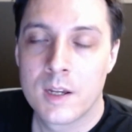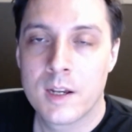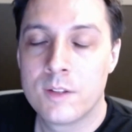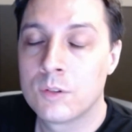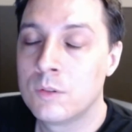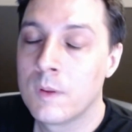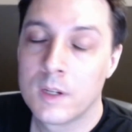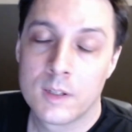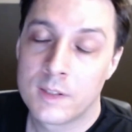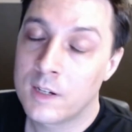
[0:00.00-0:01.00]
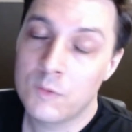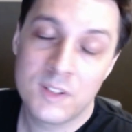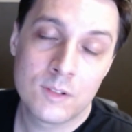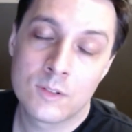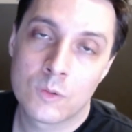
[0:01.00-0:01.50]
And so there are
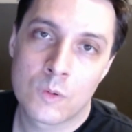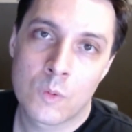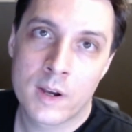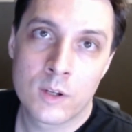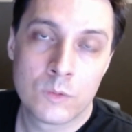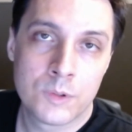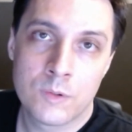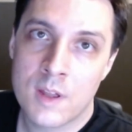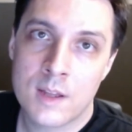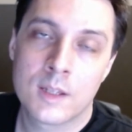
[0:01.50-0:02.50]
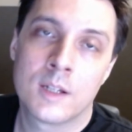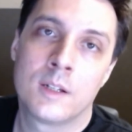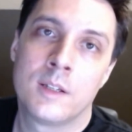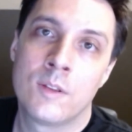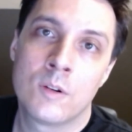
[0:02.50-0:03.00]
reasons why you would do
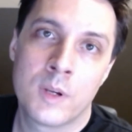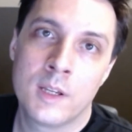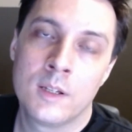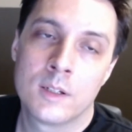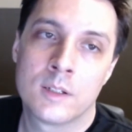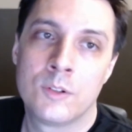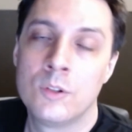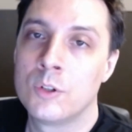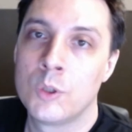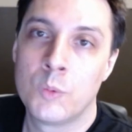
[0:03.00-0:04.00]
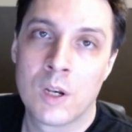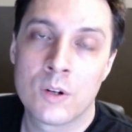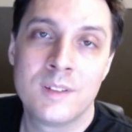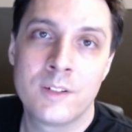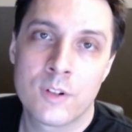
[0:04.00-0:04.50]
that. Either way, you will
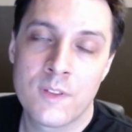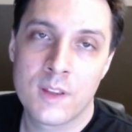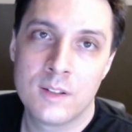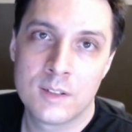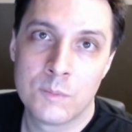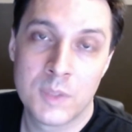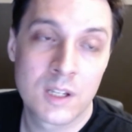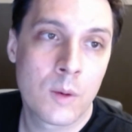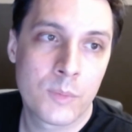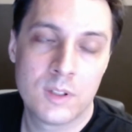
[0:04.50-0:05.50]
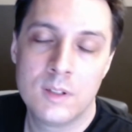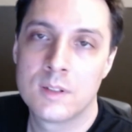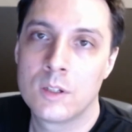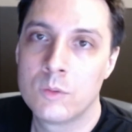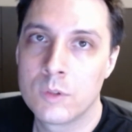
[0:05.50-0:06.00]
learn different things in big companies
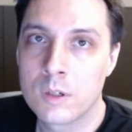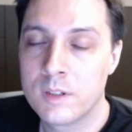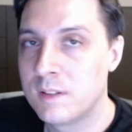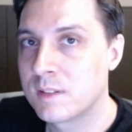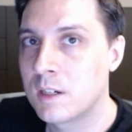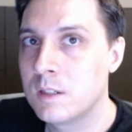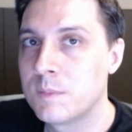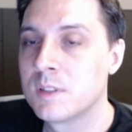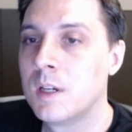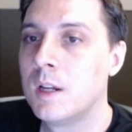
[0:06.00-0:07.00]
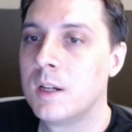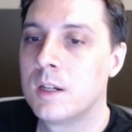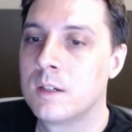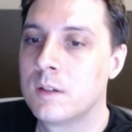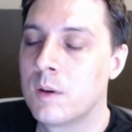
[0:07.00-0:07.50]
that you would learn in startups.
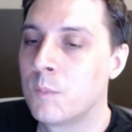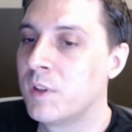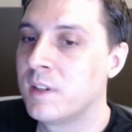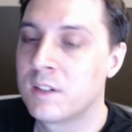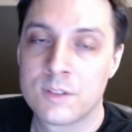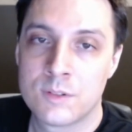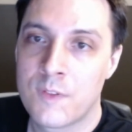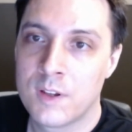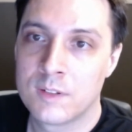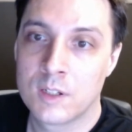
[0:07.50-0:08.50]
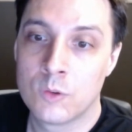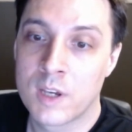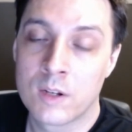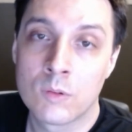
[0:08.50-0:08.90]
But there are certain things that you can